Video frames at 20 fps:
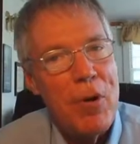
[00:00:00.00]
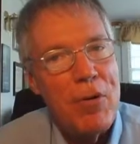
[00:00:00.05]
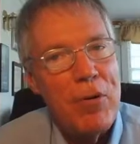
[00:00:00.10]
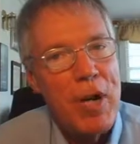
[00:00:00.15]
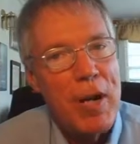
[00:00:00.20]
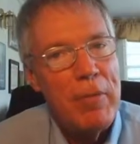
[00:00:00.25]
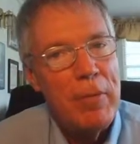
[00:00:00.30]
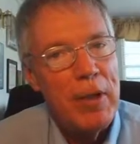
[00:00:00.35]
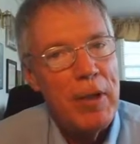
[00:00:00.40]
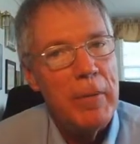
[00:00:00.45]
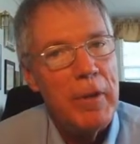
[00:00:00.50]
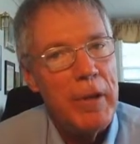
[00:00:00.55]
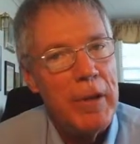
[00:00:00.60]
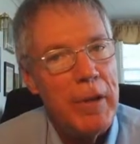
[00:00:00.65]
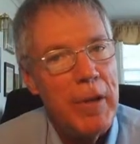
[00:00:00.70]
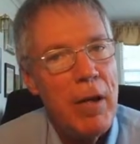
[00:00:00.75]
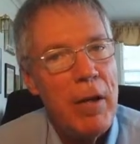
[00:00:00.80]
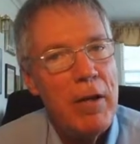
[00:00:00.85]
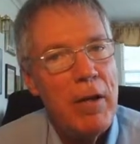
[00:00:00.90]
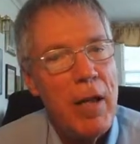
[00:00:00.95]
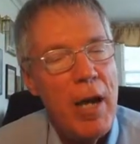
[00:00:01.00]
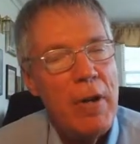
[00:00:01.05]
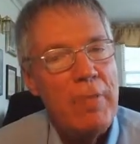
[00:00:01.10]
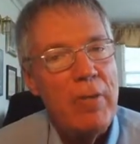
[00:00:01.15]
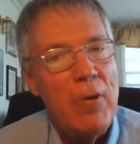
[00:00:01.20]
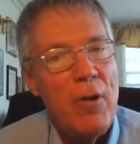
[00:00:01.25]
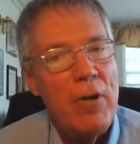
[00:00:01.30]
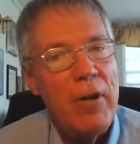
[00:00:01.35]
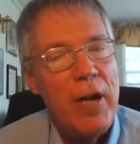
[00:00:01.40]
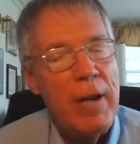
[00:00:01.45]
the program at Liberty, the
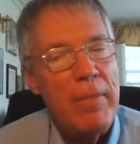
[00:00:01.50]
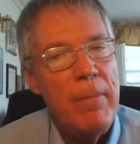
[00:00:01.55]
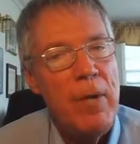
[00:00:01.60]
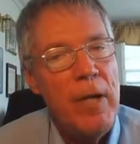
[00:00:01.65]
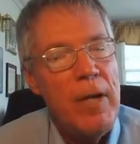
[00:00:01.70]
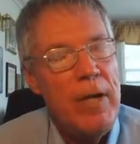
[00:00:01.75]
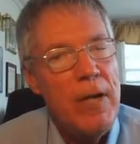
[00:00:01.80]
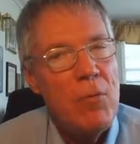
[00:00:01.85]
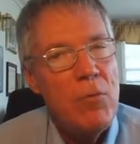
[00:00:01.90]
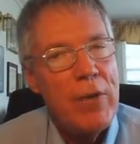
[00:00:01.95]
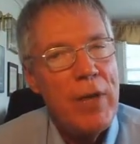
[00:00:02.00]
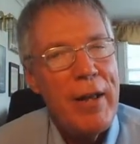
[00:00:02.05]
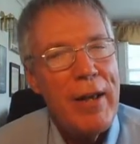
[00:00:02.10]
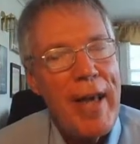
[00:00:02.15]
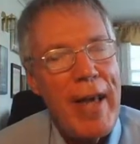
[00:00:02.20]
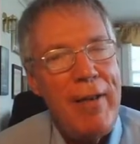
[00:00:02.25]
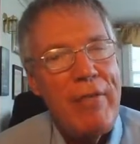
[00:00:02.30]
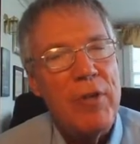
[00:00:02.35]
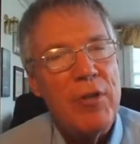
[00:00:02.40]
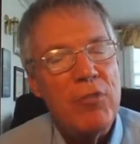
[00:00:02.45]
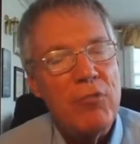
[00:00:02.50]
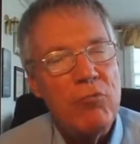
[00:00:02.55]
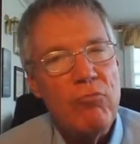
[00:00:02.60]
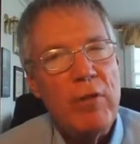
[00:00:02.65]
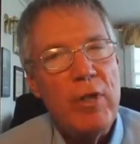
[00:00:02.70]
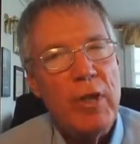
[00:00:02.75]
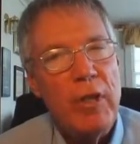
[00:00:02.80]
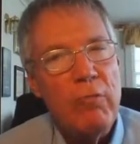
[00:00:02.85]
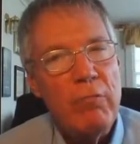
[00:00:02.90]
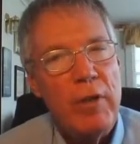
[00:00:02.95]
online program, without having to
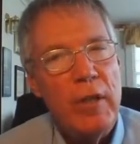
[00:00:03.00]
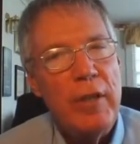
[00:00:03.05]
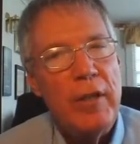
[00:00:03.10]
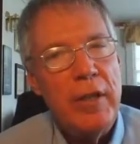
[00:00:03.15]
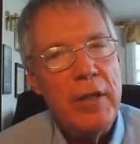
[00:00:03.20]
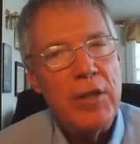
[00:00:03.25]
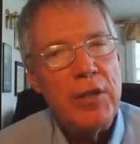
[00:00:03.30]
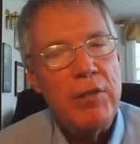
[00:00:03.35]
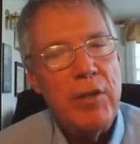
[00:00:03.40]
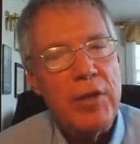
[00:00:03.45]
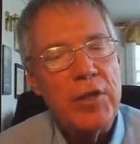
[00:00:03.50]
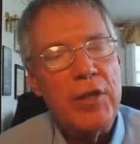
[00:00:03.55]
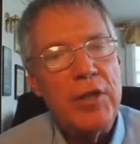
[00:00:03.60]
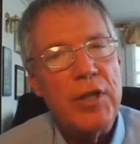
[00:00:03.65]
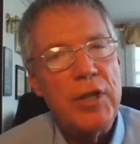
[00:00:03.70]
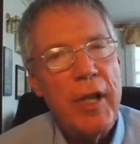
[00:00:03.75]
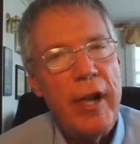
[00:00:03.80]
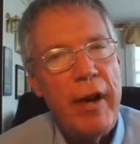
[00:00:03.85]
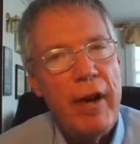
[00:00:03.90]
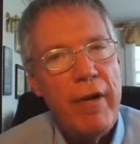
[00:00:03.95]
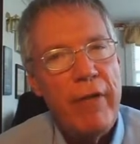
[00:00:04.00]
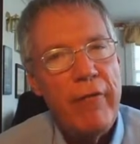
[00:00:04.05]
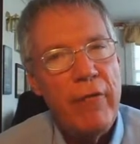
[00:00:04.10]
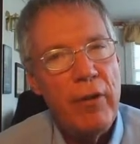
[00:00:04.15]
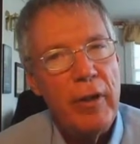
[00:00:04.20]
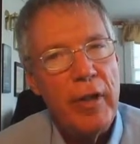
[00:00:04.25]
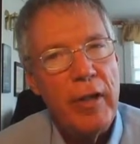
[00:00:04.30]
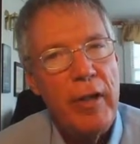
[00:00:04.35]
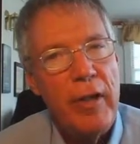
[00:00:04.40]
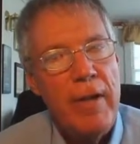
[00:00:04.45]
really read the instructions
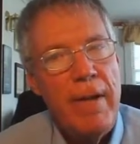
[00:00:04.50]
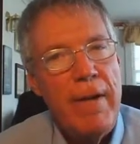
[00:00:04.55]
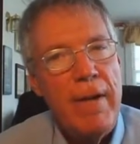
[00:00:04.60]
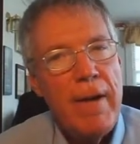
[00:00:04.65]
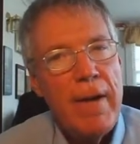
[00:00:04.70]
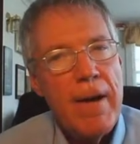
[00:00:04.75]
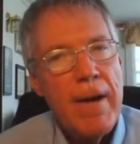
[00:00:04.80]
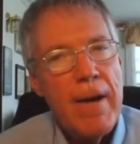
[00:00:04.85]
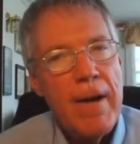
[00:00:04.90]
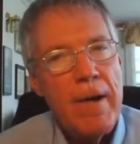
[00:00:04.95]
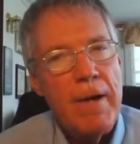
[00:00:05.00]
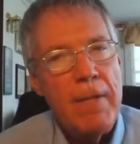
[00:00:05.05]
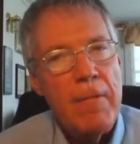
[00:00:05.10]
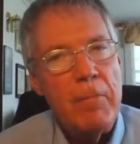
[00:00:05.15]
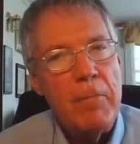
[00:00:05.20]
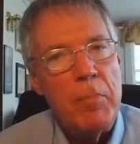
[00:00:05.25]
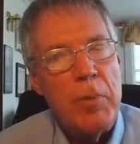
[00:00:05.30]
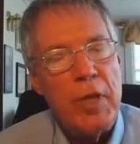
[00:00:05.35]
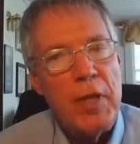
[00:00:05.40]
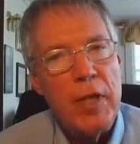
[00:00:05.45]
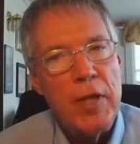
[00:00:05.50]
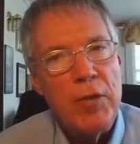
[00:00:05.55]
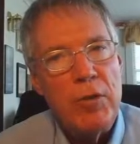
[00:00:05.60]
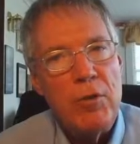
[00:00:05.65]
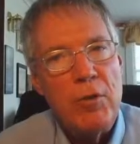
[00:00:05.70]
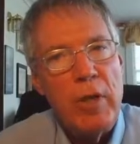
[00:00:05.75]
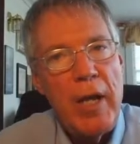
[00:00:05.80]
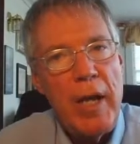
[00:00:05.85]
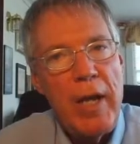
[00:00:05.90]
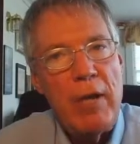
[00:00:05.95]
carefully,
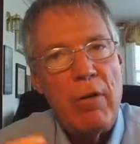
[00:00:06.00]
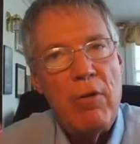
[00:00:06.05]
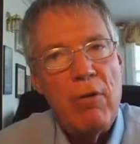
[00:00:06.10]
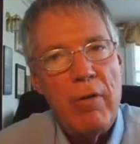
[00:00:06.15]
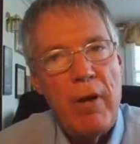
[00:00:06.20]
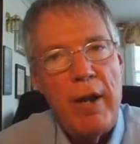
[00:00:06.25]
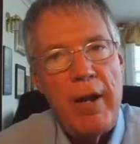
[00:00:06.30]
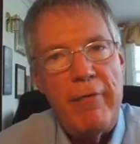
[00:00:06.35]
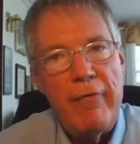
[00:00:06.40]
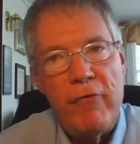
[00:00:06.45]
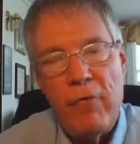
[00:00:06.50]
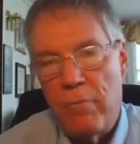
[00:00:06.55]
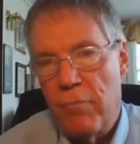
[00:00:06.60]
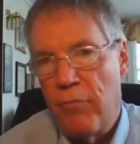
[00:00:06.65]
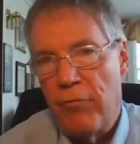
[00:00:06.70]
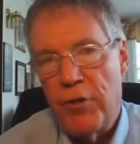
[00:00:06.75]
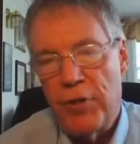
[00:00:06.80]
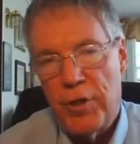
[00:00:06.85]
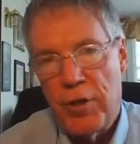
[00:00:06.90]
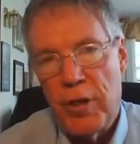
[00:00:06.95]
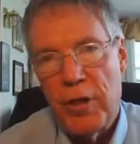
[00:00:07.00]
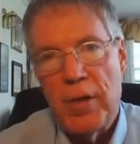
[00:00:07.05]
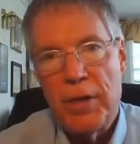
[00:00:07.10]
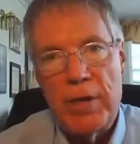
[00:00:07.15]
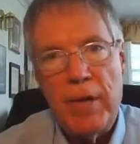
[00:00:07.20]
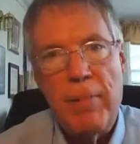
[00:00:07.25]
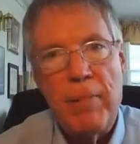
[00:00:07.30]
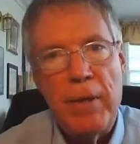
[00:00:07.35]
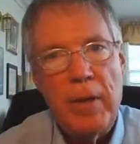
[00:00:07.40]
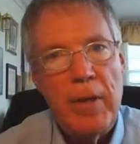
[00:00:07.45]
because you gain credit for turning in
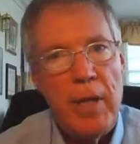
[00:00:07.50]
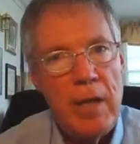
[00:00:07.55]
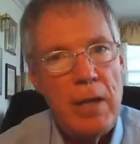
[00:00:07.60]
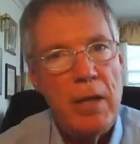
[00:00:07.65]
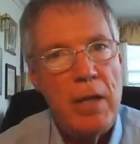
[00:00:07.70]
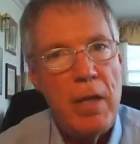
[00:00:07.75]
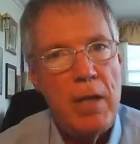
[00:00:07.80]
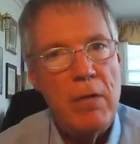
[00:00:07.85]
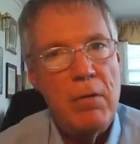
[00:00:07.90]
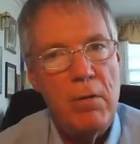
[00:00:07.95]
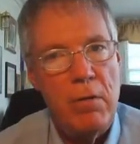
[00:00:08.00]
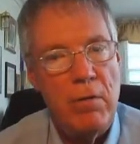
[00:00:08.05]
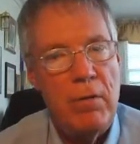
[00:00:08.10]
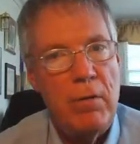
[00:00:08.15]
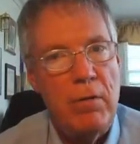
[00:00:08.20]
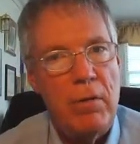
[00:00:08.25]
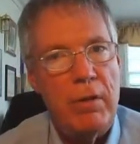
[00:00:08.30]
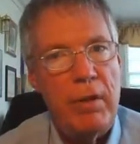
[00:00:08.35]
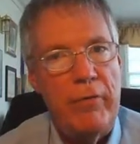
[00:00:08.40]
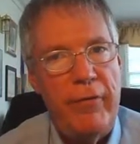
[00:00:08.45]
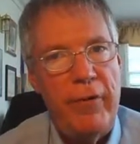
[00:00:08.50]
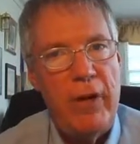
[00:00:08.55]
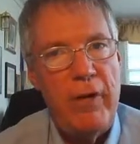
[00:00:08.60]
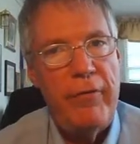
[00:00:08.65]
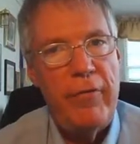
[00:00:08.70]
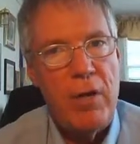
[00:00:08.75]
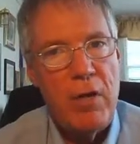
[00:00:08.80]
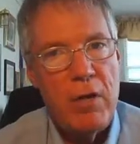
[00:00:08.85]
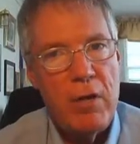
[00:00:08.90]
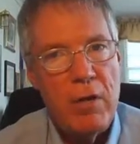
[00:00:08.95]
something that looks
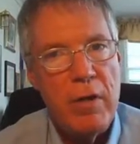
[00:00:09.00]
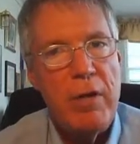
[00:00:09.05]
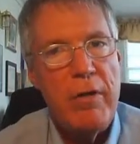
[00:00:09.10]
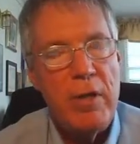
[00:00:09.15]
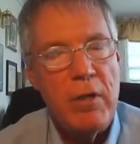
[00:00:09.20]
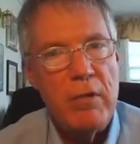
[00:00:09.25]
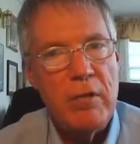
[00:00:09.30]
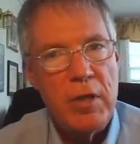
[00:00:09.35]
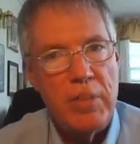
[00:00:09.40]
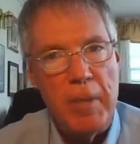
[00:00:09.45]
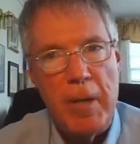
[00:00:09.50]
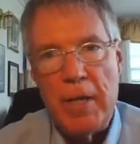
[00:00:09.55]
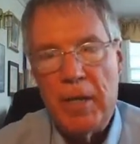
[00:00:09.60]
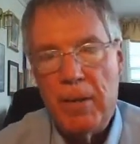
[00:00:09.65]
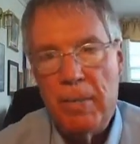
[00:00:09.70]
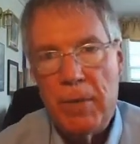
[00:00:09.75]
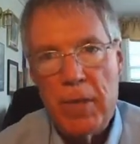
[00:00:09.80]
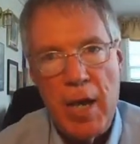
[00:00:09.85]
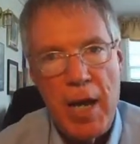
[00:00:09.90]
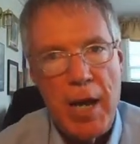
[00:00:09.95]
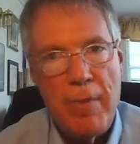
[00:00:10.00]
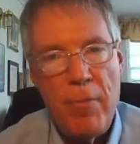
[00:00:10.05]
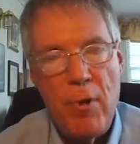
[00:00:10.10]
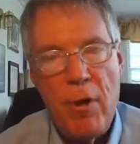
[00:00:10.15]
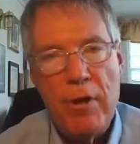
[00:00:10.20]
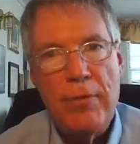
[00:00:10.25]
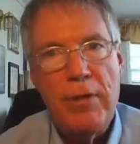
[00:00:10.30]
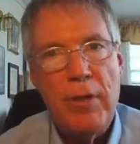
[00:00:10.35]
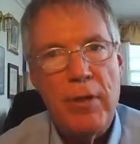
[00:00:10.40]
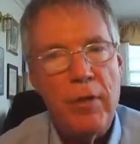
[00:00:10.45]
very, very good and that you've spent some time
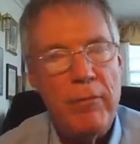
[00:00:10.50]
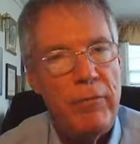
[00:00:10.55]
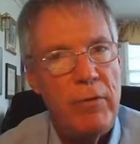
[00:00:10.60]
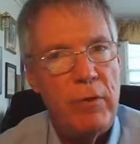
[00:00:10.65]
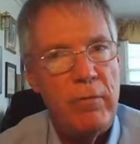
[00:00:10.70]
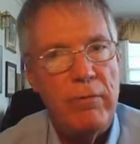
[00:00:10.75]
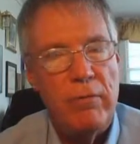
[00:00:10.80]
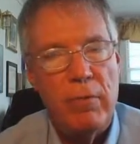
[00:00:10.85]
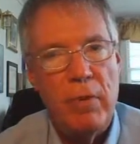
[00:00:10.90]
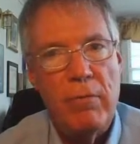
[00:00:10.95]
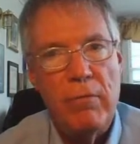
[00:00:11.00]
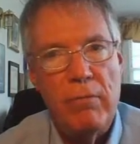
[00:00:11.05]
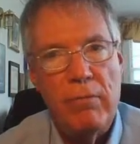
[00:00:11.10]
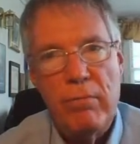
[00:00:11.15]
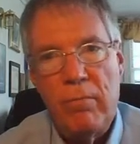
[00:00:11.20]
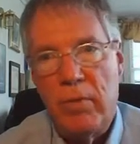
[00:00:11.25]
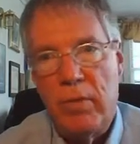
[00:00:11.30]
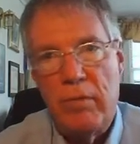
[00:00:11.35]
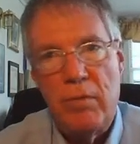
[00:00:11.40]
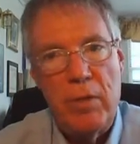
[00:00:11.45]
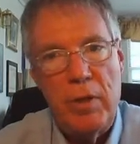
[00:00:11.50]
on, and that you've